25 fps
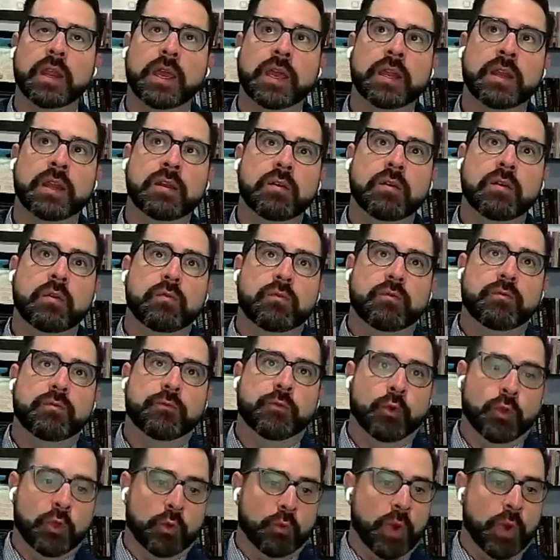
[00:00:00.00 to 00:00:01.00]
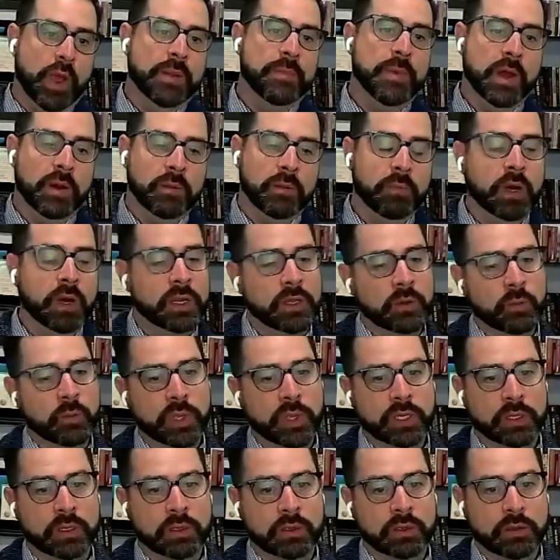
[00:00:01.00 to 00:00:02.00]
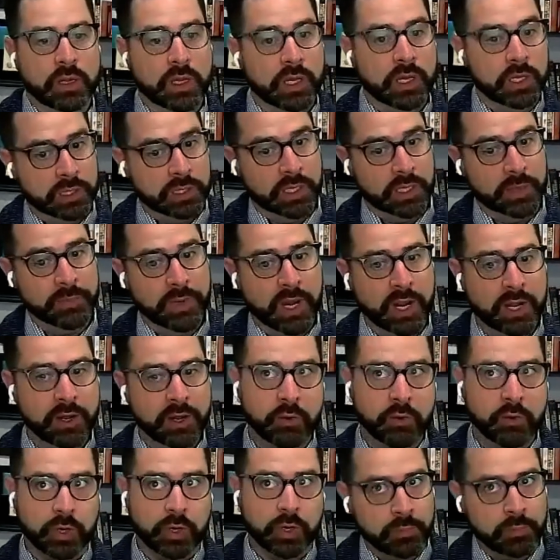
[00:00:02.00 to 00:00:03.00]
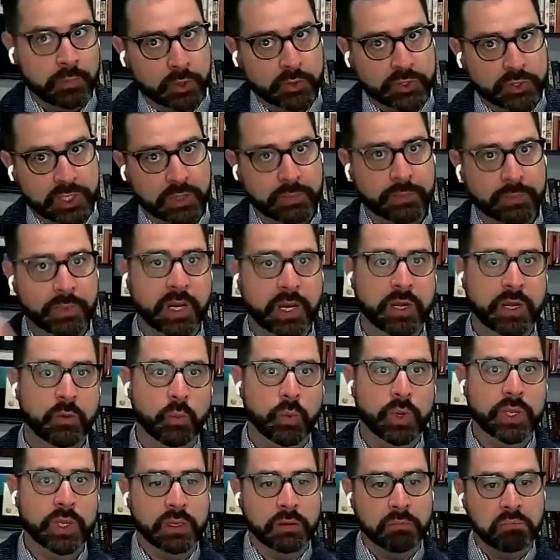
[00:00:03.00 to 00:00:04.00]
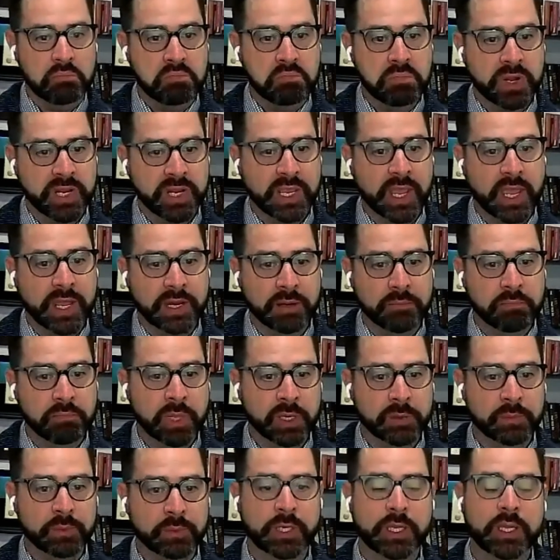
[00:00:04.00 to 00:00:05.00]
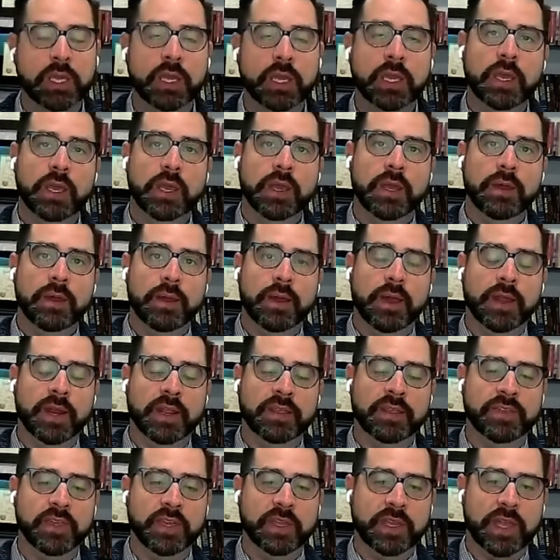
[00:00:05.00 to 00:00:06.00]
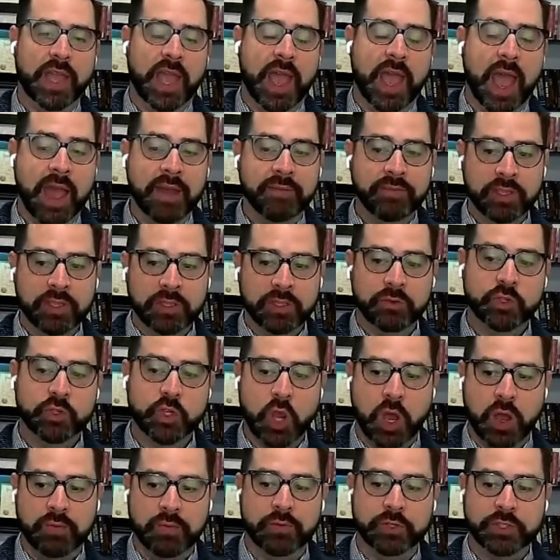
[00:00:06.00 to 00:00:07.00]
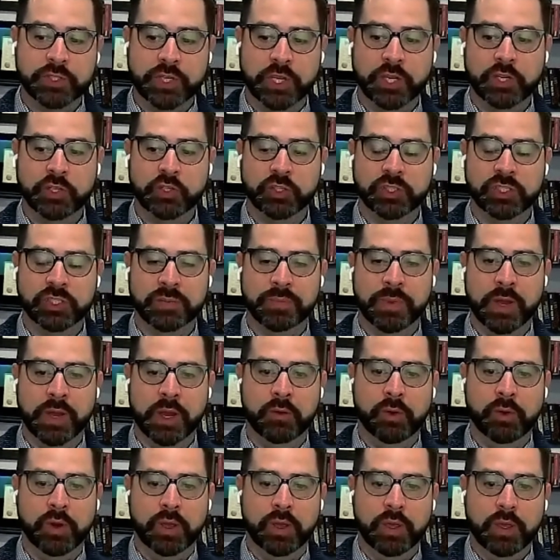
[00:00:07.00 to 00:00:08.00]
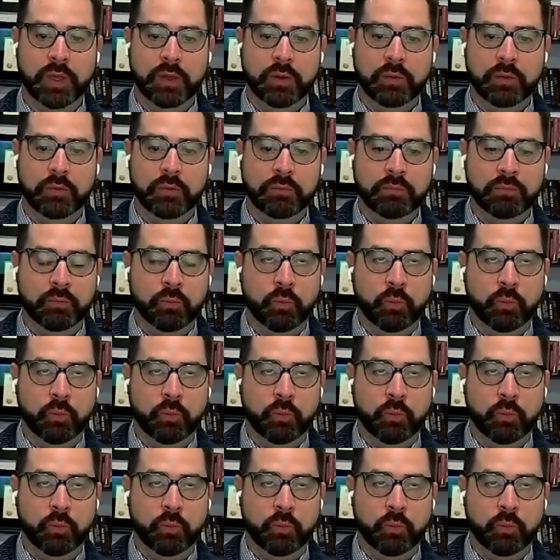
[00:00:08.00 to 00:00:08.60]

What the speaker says: And for the right amount of money, we can eliminate it or come close to eliminate it. We can mitigate it minimally. And I think having those conversations about,